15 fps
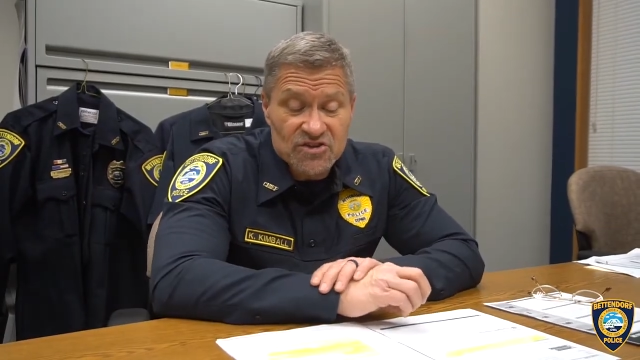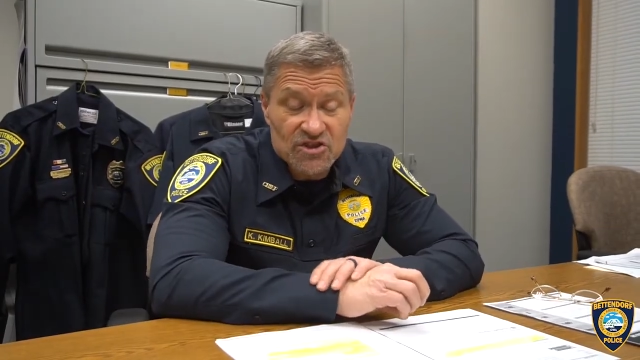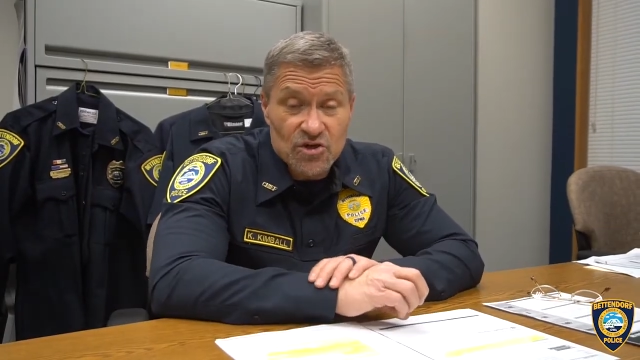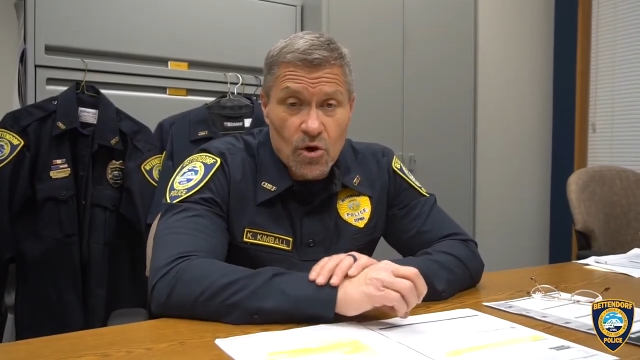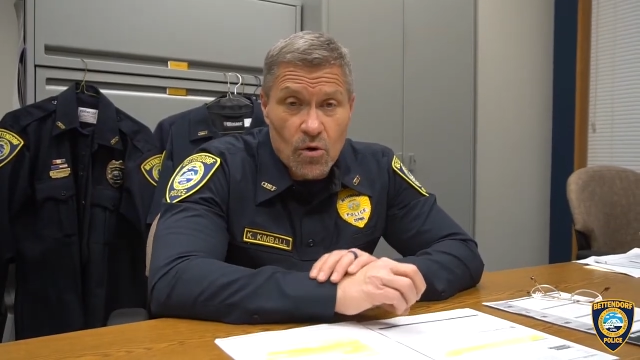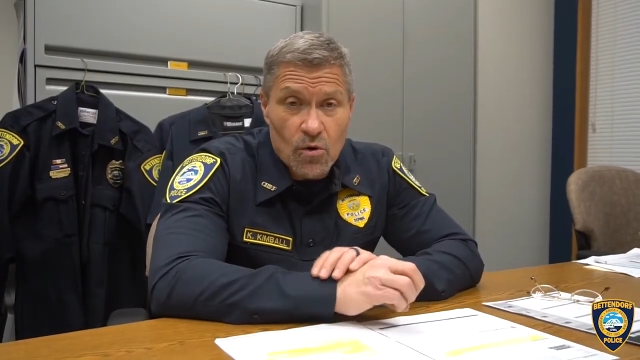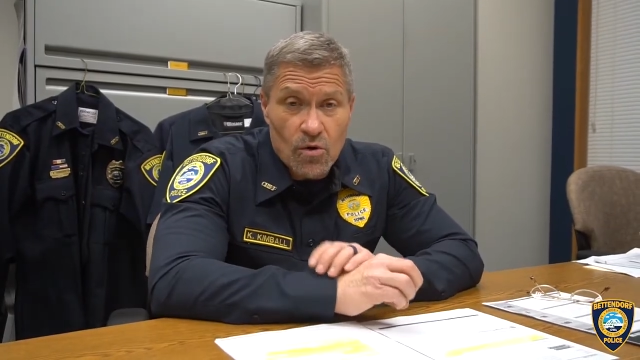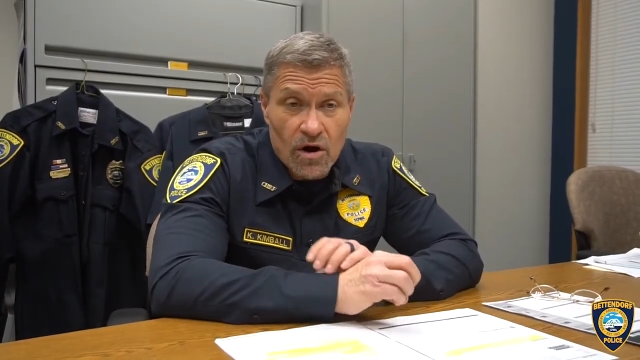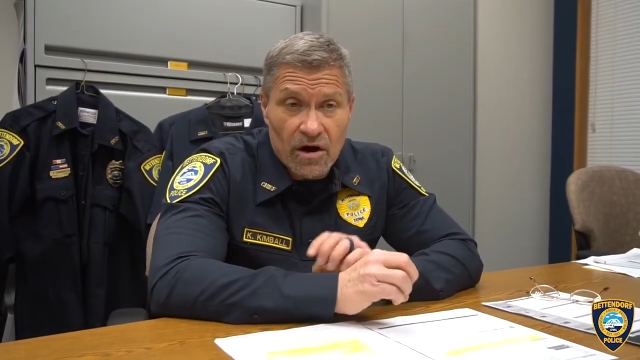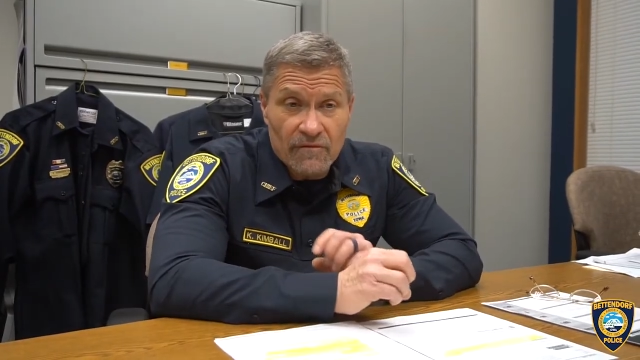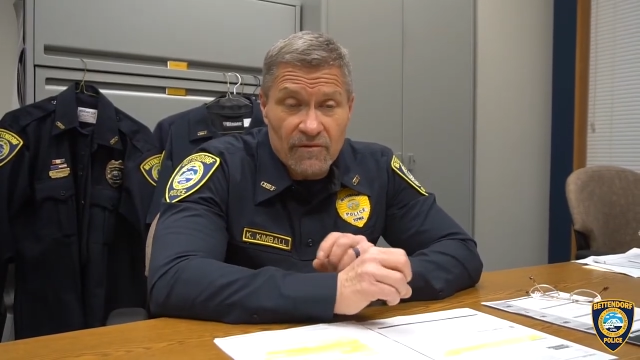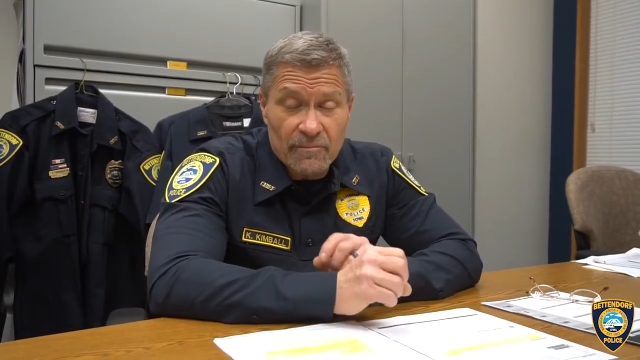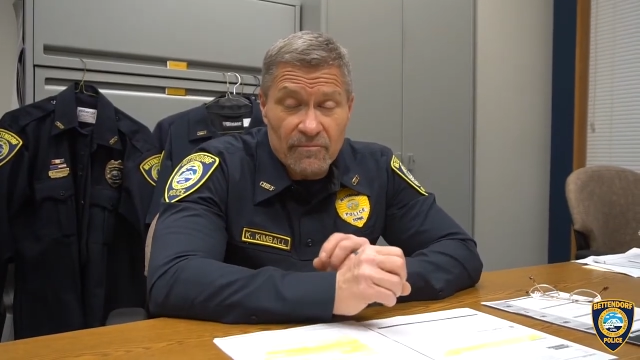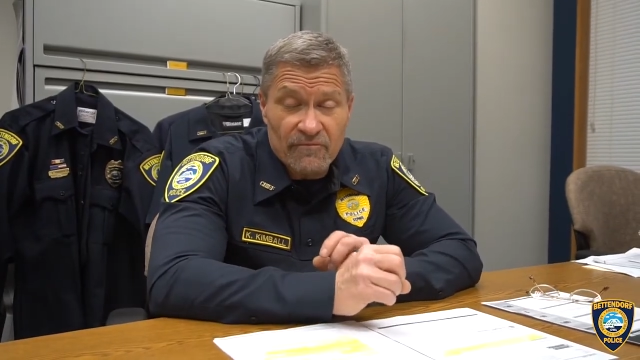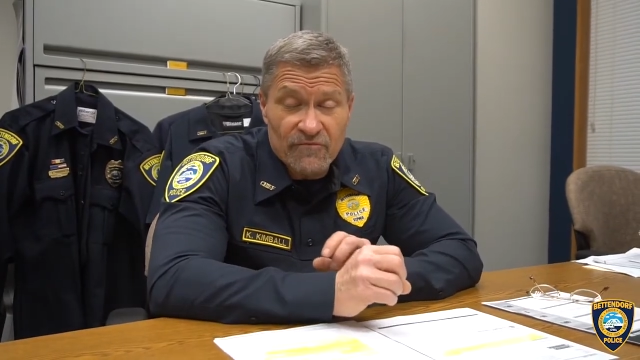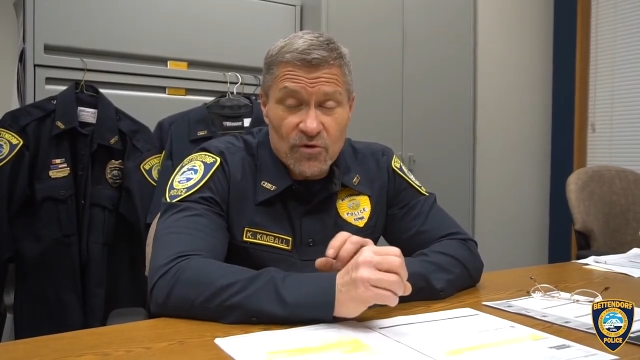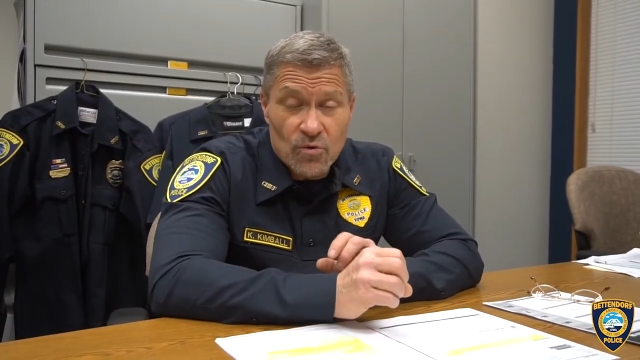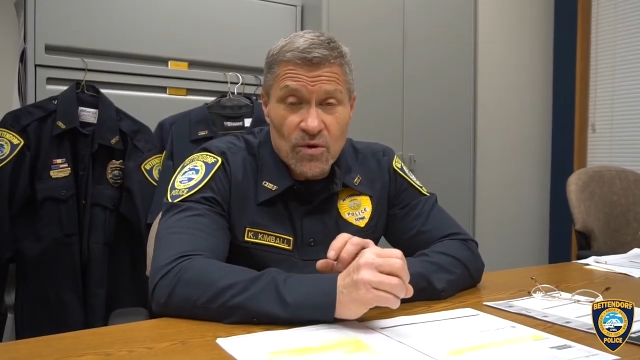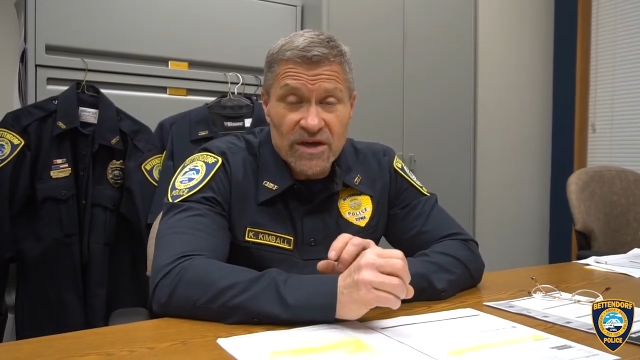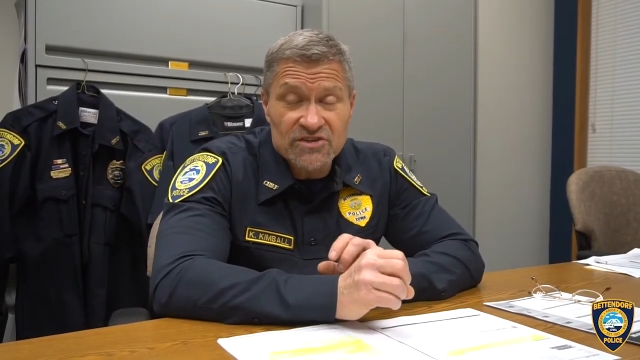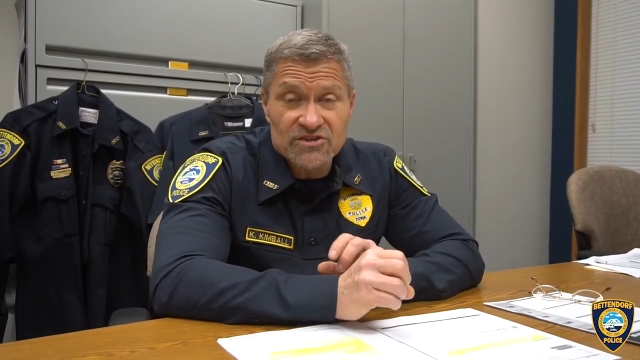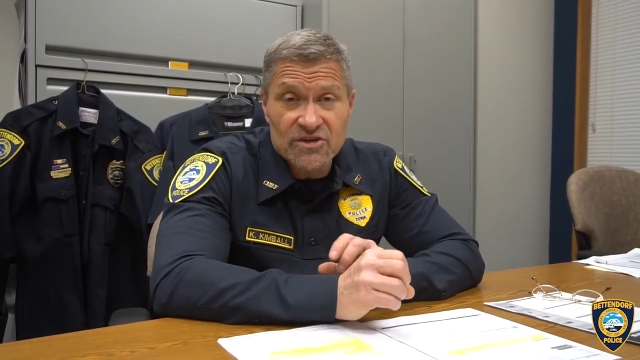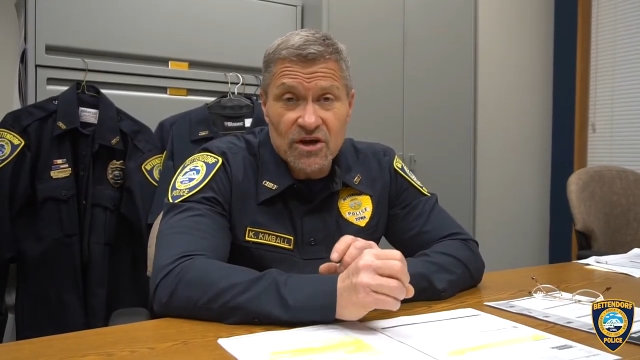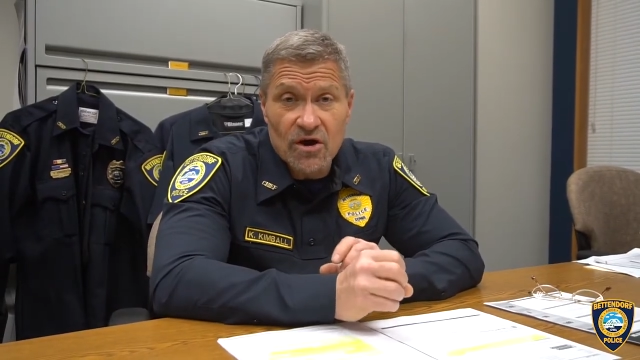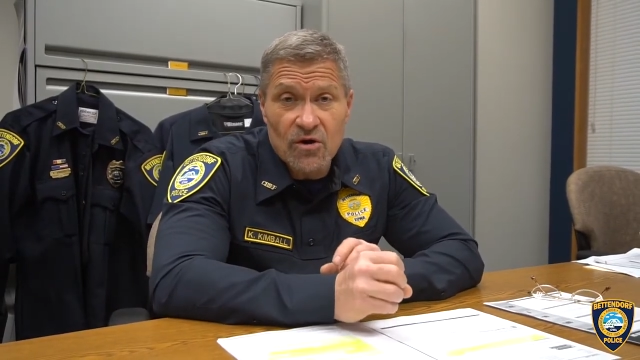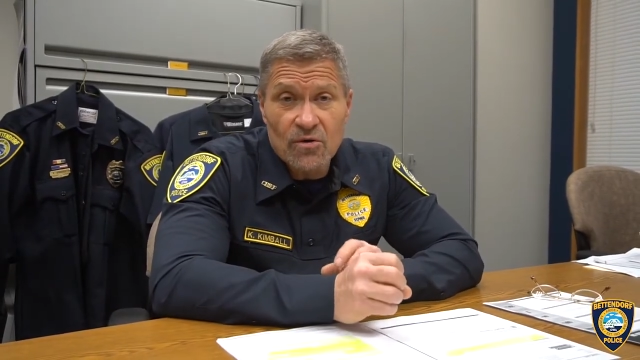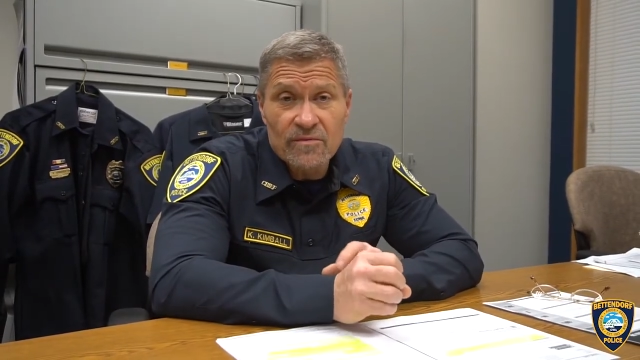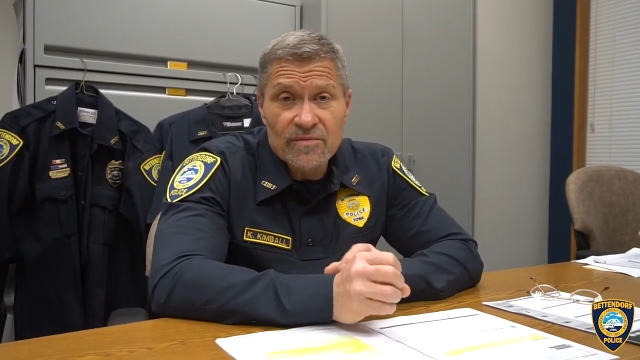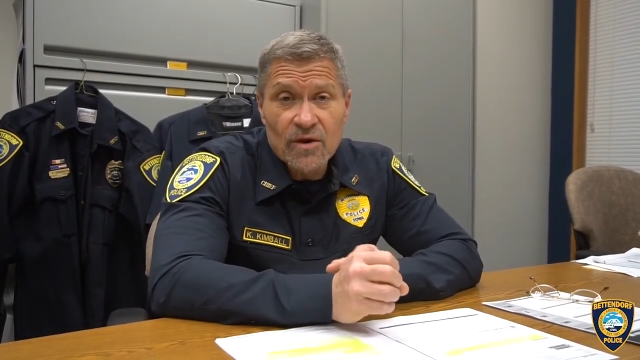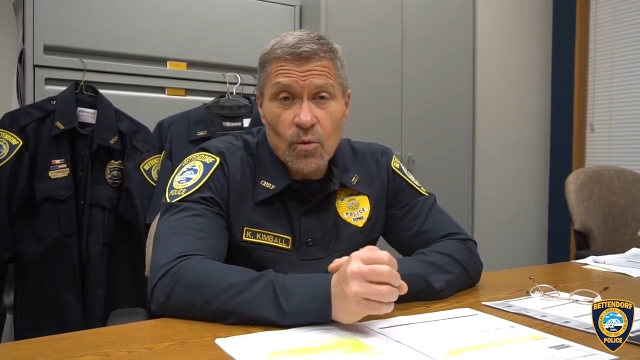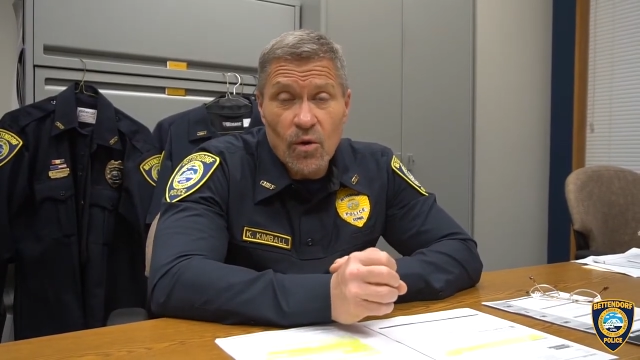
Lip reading: So a few weeks ago,